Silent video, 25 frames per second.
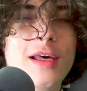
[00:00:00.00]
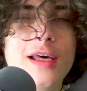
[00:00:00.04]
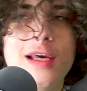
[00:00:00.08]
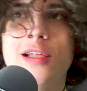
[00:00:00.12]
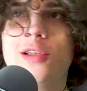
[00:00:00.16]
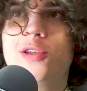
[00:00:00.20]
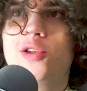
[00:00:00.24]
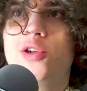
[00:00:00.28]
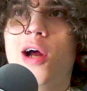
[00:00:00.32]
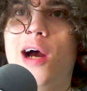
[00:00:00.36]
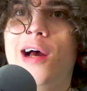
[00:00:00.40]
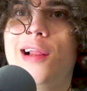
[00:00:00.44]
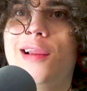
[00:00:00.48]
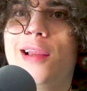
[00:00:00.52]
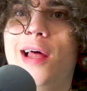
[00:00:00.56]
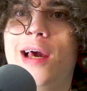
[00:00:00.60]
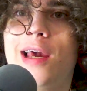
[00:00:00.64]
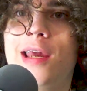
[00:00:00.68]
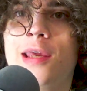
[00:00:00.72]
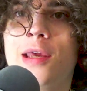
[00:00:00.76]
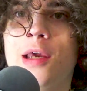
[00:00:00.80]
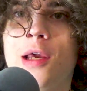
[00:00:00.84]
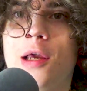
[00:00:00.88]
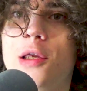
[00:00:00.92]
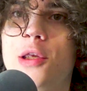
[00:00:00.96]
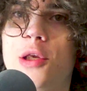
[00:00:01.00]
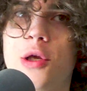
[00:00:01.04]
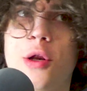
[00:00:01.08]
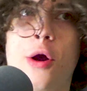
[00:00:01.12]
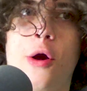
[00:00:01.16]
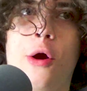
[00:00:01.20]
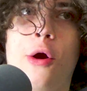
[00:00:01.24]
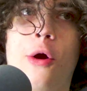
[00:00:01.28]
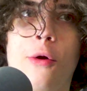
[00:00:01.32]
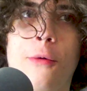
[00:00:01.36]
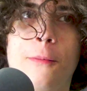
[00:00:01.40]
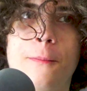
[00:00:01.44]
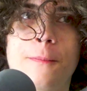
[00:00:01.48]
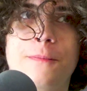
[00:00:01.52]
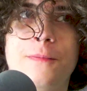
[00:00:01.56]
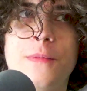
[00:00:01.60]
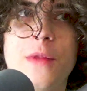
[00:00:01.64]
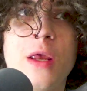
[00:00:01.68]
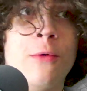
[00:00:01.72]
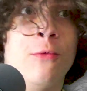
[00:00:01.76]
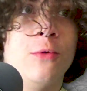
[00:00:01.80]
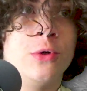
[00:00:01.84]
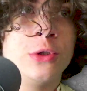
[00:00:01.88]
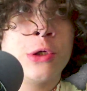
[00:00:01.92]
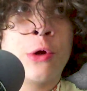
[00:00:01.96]
It's not like, you know,
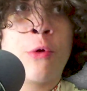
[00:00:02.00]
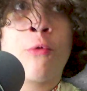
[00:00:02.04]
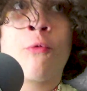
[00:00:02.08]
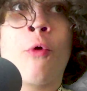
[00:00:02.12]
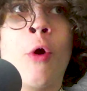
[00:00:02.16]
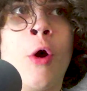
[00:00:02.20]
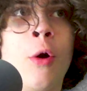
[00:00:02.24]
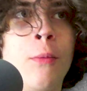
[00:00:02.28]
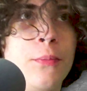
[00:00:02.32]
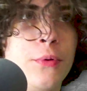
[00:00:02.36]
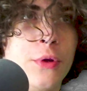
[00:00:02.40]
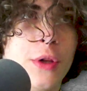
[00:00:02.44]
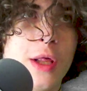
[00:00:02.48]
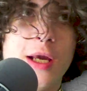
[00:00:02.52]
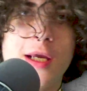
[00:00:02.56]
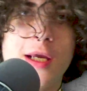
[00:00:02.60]
it was a role play